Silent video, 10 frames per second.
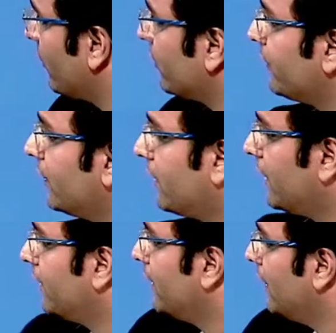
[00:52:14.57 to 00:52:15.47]
out of
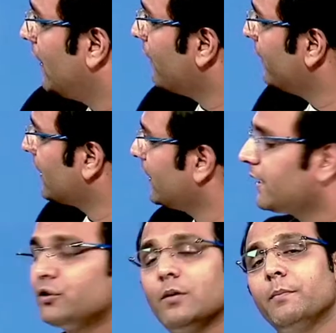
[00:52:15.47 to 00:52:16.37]
100. Love and
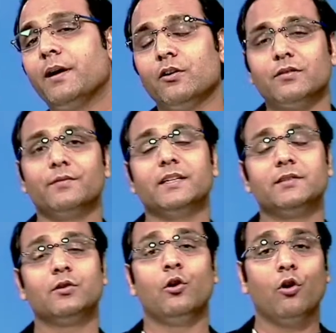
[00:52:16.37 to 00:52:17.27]
connection, because of
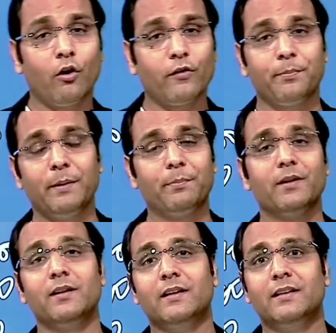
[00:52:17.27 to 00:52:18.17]
this, a lot of
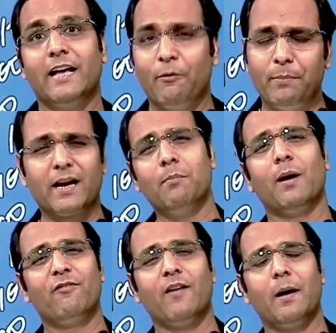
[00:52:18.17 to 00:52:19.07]
people have become
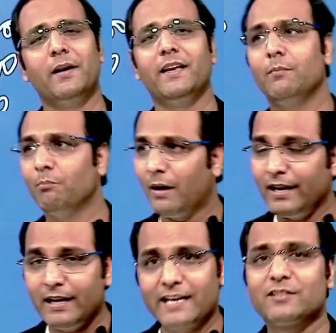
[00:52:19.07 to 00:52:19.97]
my family.
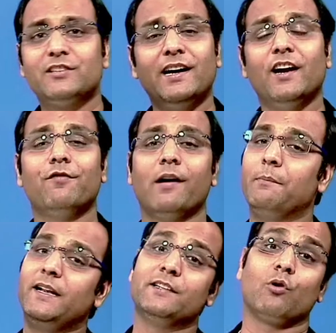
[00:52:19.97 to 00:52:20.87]
My extended
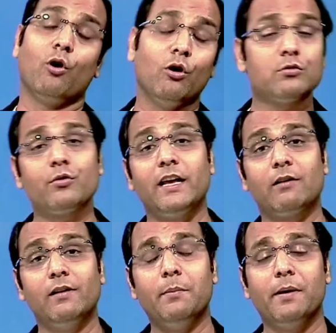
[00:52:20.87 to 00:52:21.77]
family is also
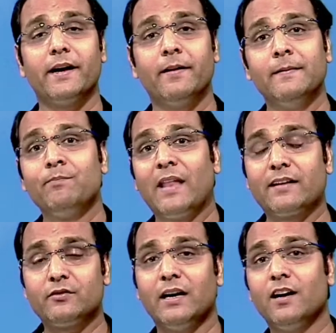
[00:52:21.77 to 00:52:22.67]
equally big.
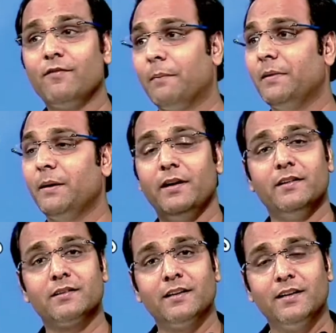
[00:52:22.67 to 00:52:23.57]
Extended family
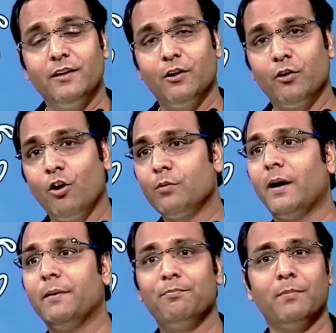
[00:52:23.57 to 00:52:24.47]
means, not
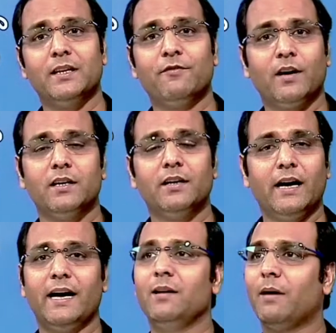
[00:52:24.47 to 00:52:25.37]
my mother, father
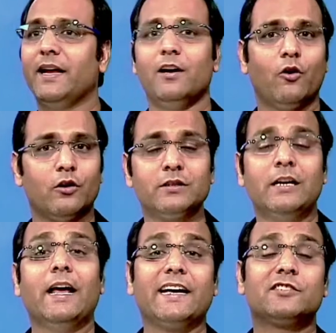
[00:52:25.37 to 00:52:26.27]
and my in-laws.
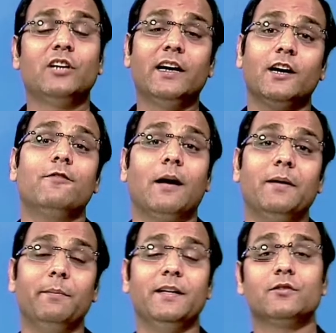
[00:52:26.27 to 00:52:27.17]
Extended
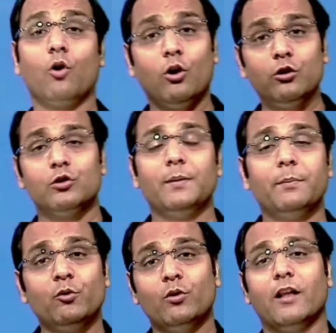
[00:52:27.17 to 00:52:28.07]
family means all those
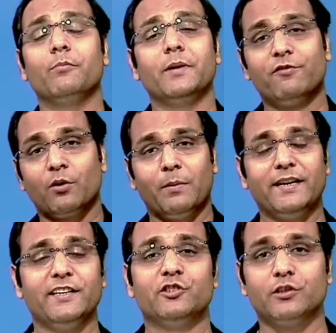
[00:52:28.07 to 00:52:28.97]
people who love me from my
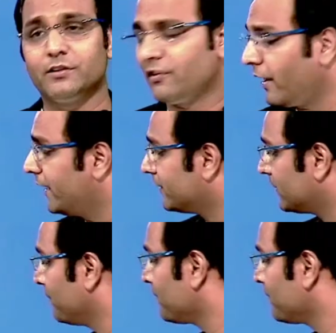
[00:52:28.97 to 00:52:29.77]
teacher trainings.